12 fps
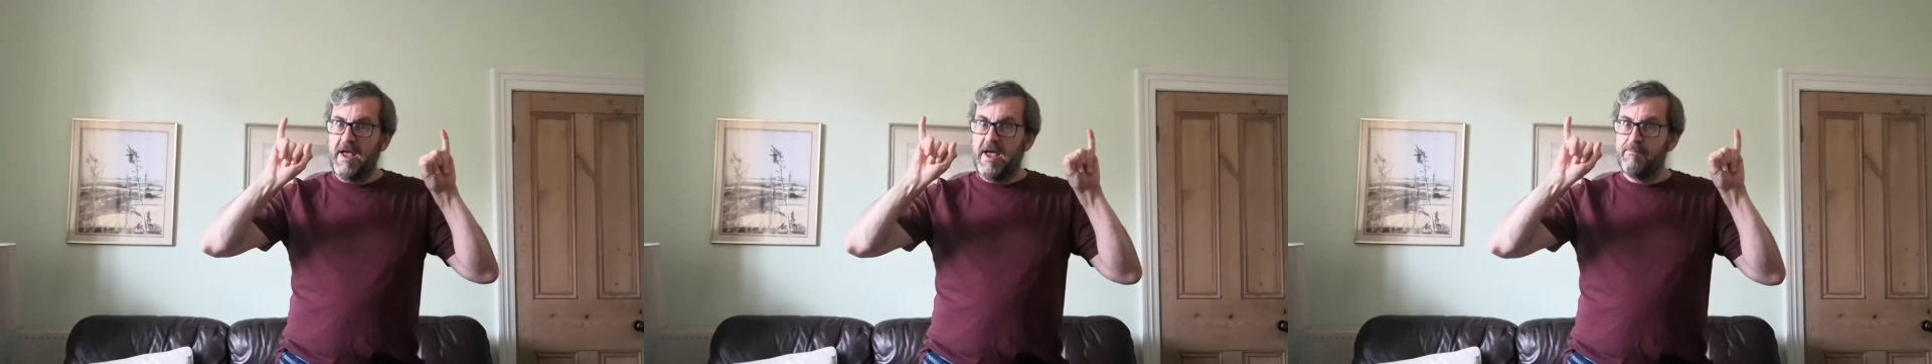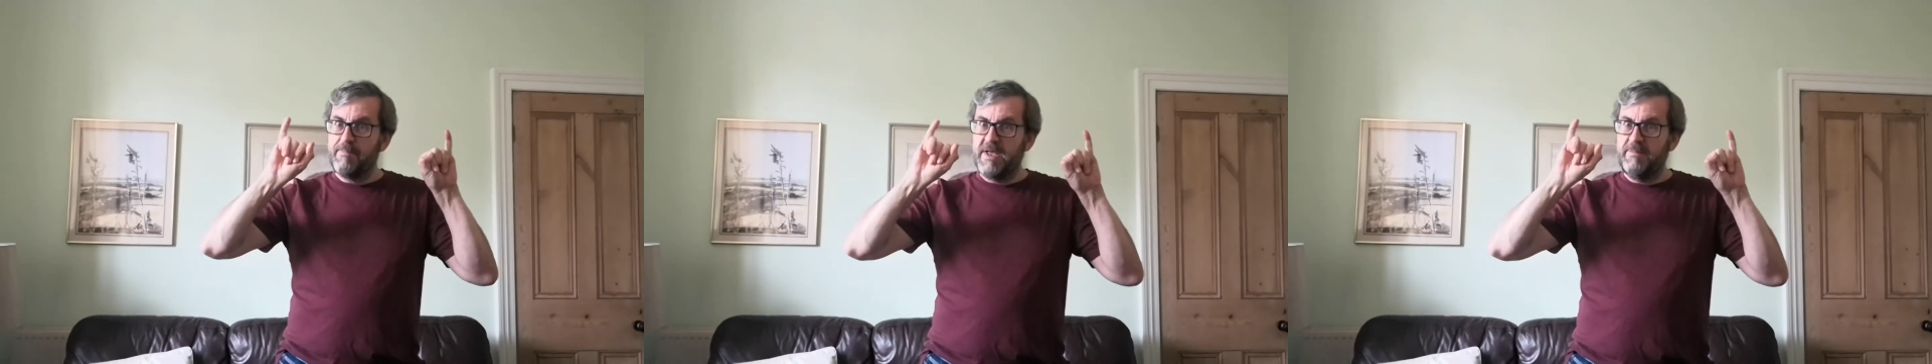
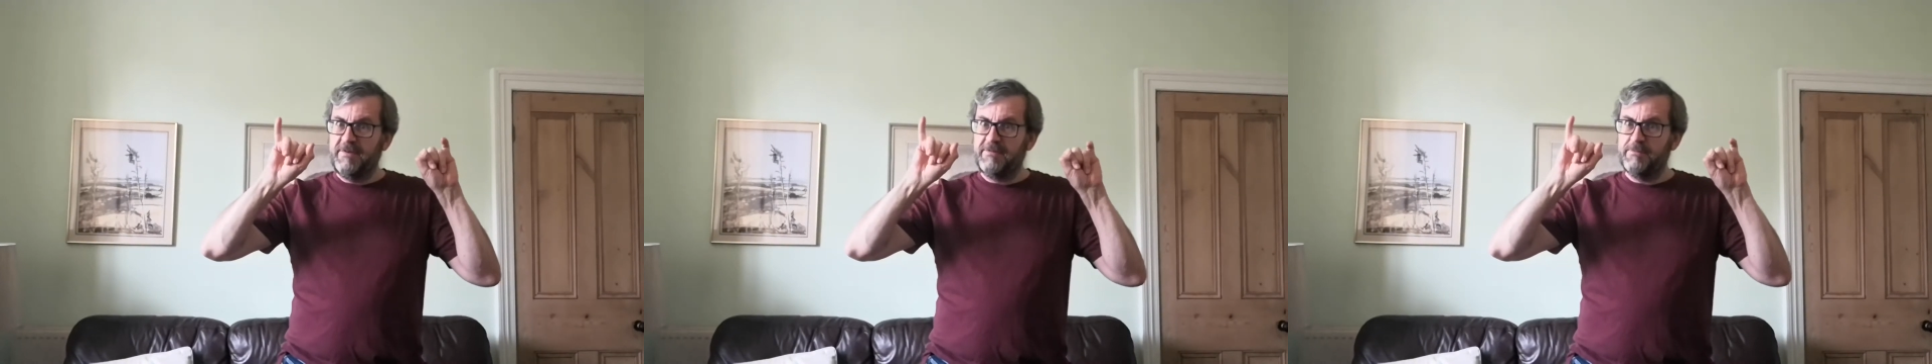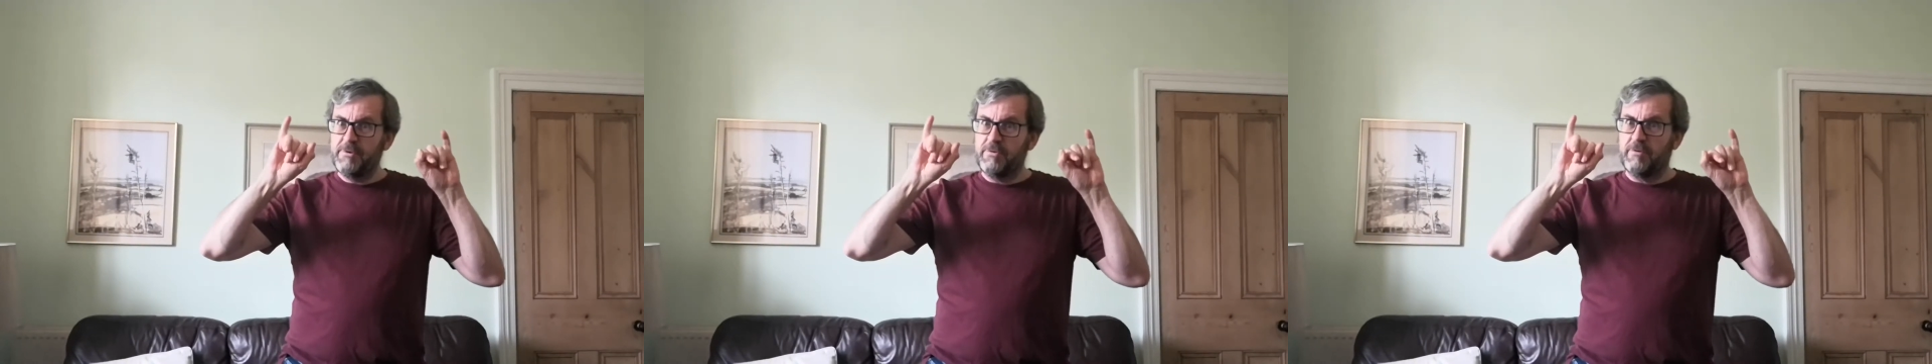and Baby
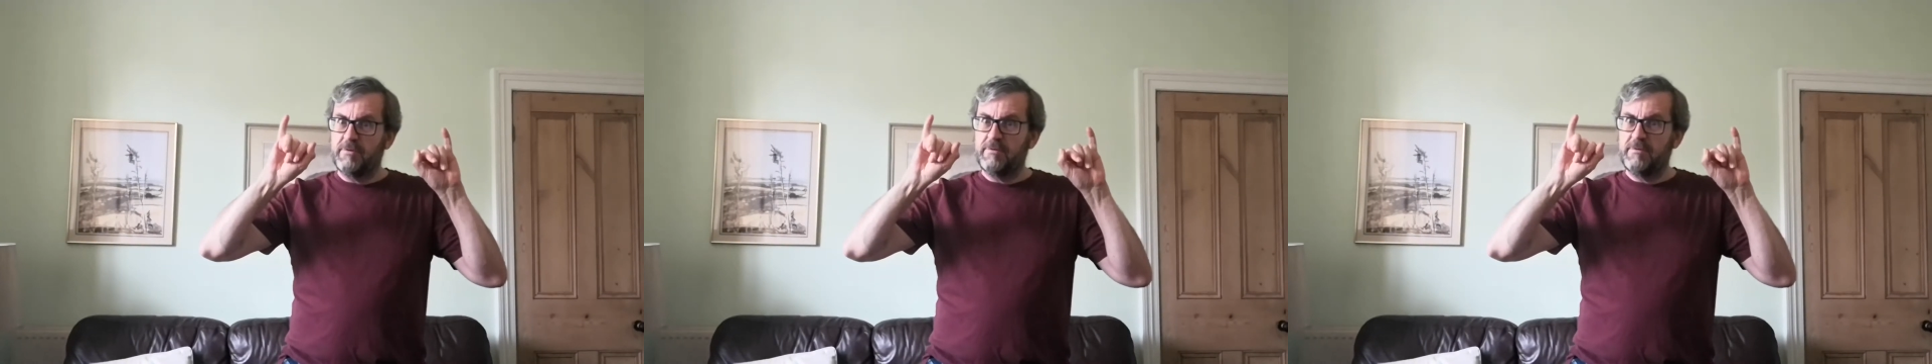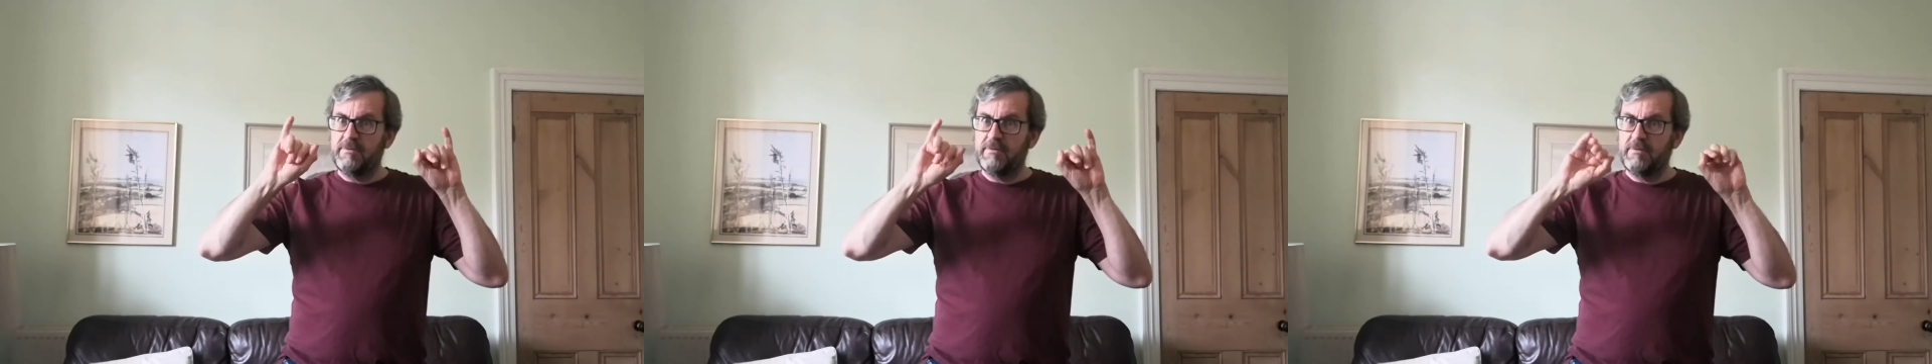Small.
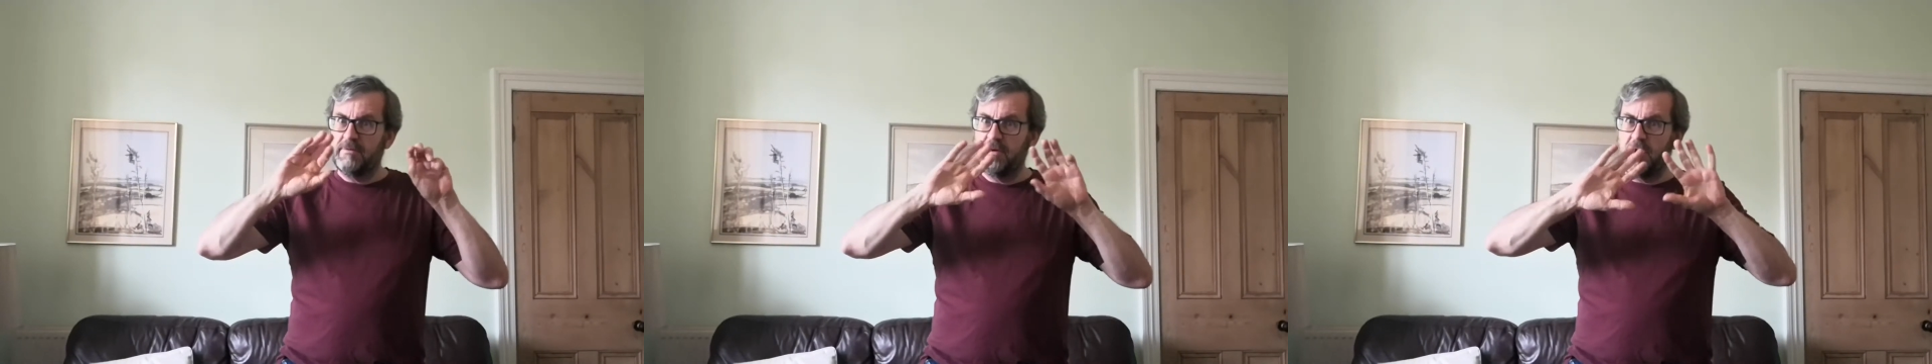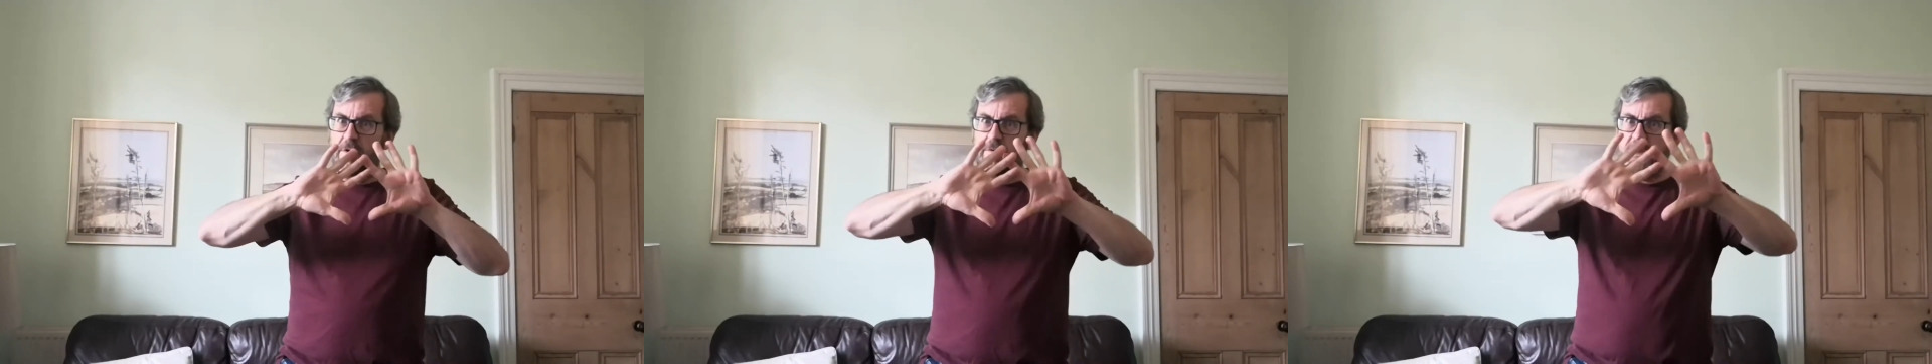
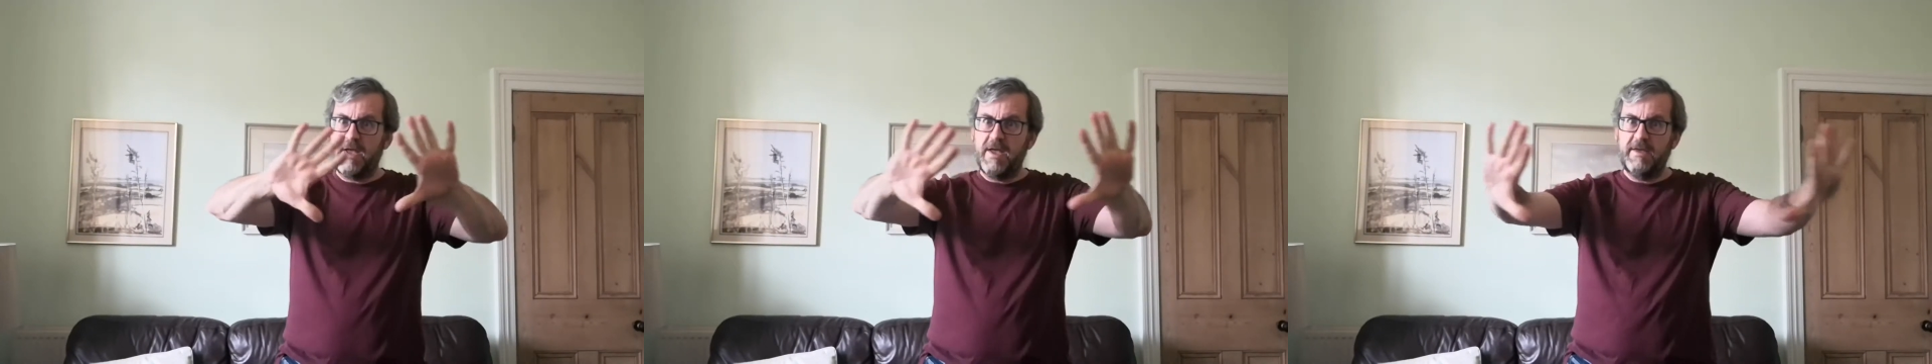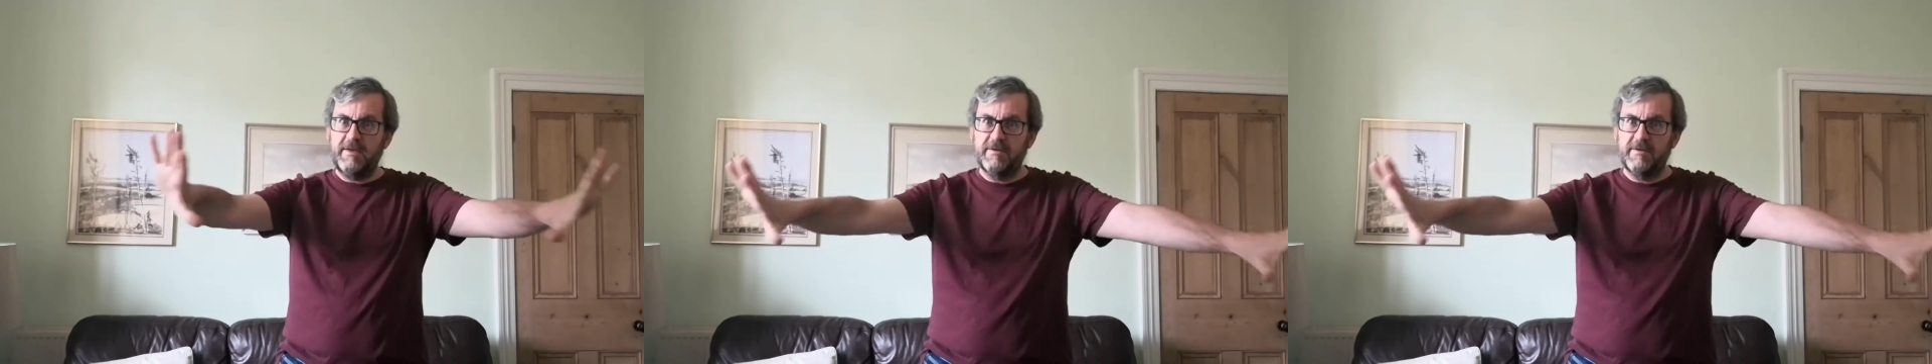Okay.